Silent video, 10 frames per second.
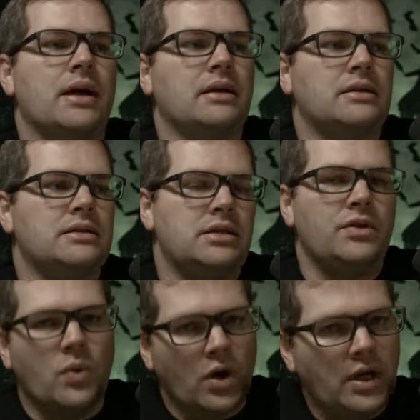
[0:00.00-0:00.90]
can continue
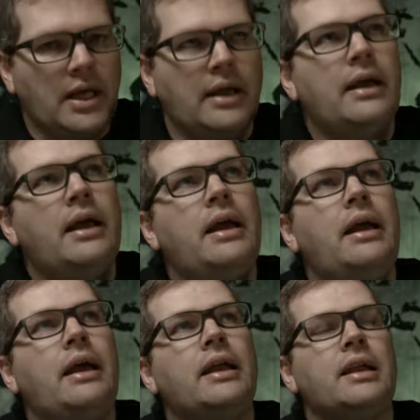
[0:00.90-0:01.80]
working
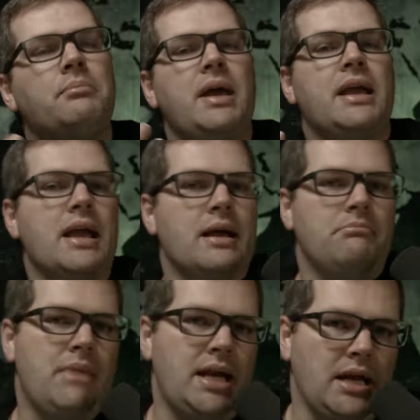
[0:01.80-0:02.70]
and making
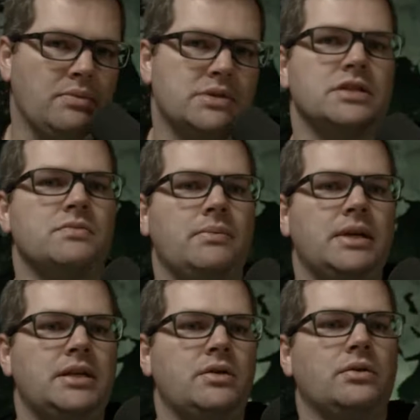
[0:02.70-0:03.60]
money, which is what we
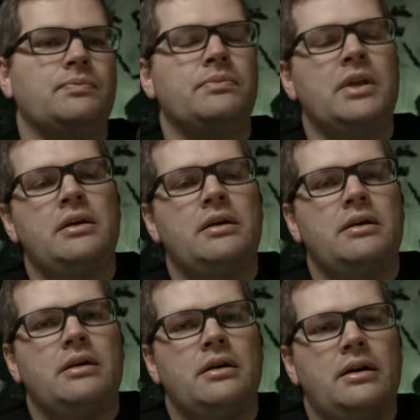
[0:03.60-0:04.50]
do.
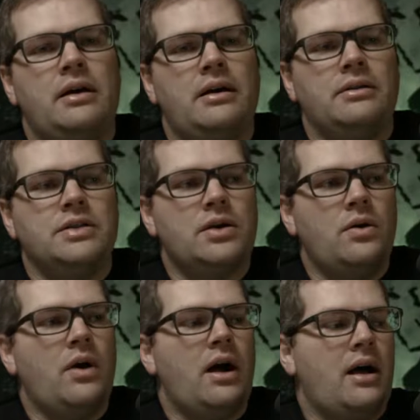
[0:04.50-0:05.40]

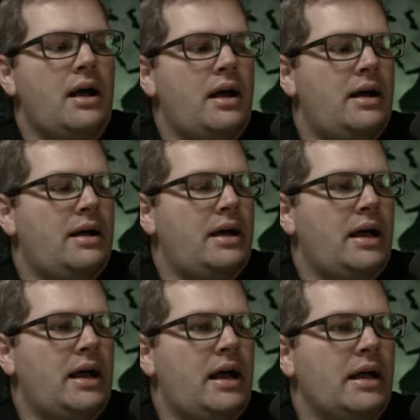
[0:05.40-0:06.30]
So I
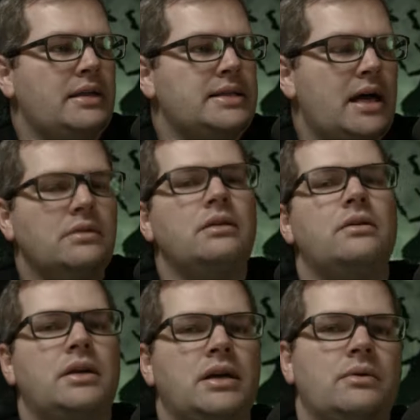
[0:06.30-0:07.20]

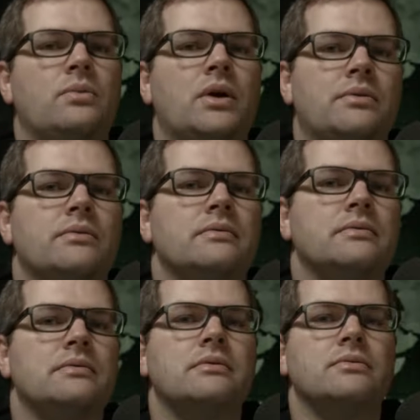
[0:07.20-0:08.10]
downloaded when
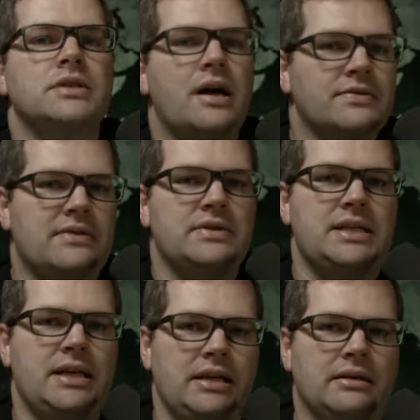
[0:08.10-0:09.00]
Resolve
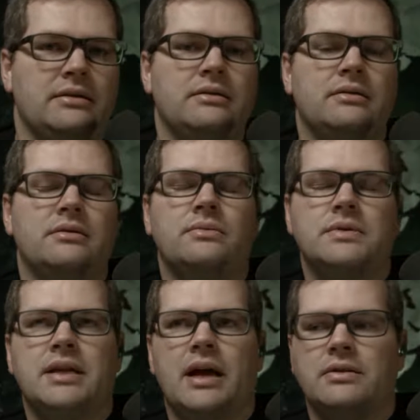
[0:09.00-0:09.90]
17
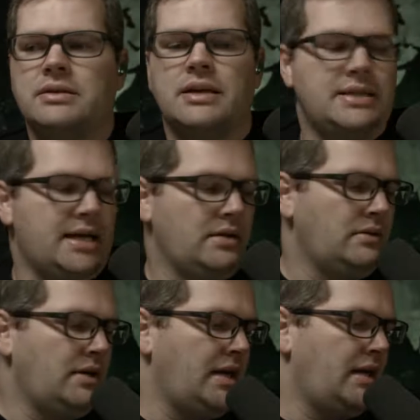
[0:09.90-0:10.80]
was announced, and I
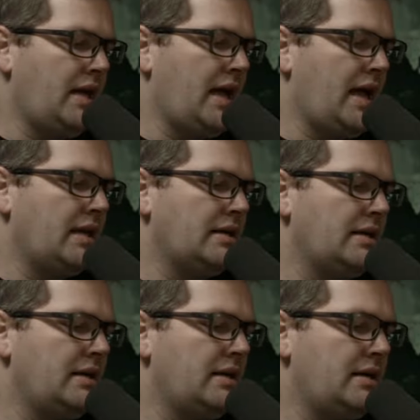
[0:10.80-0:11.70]
downloaded it, and
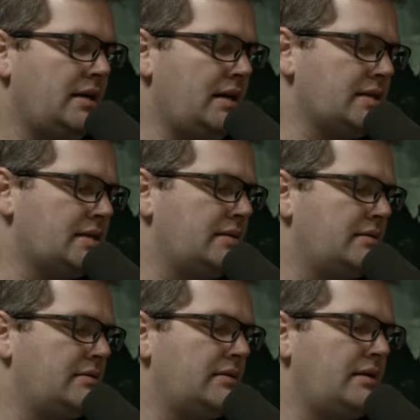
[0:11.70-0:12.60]
it
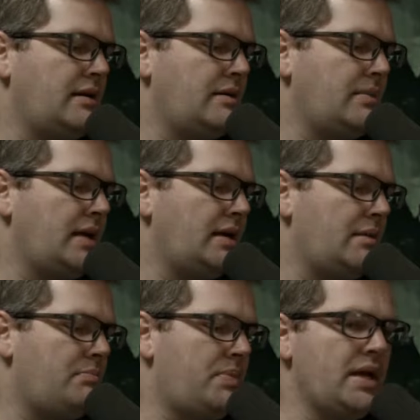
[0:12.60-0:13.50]
ended
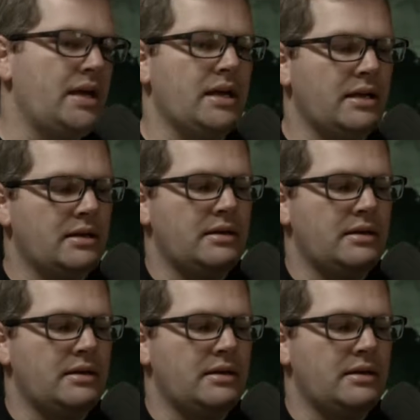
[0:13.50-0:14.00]
up being